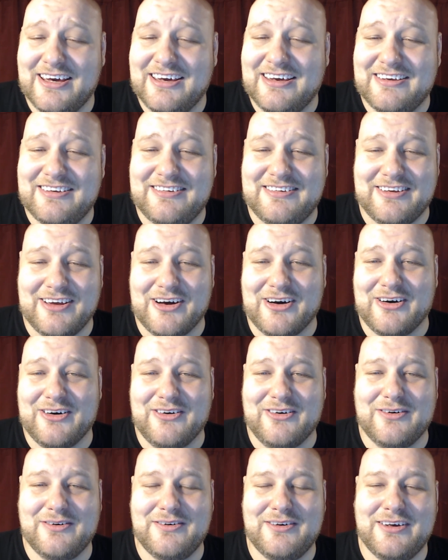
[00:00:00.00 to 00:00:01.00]

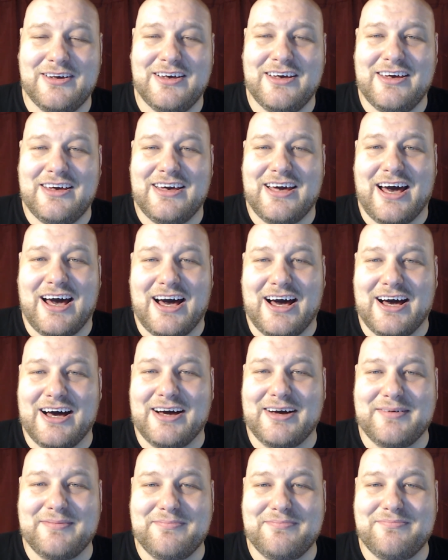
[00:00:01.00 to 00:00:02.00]
So,
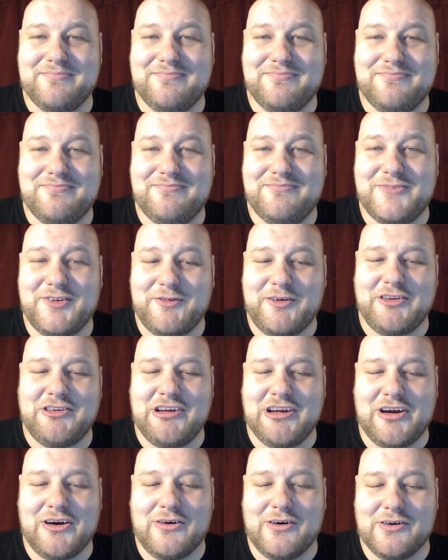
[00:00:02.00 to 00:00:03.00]
Da Vinci
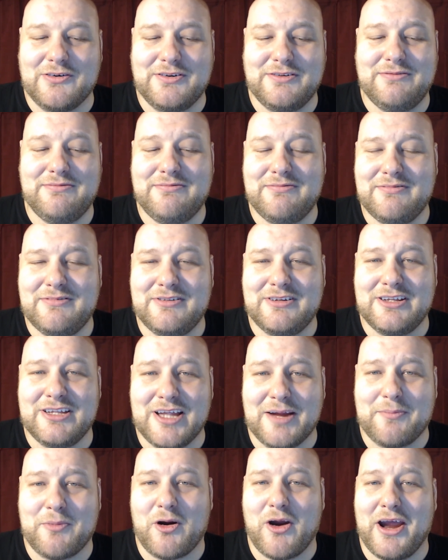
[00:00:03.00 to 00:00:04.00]
Code,
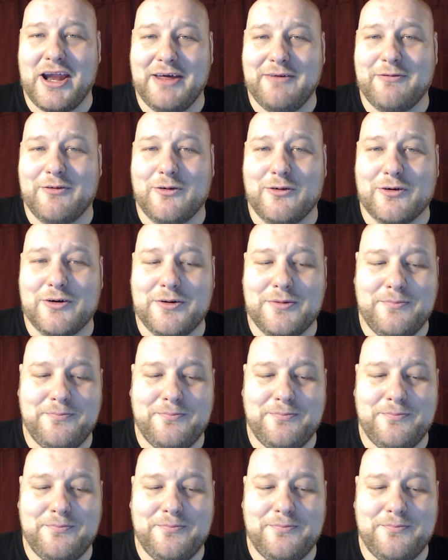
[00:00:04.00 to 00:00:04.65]
number 84.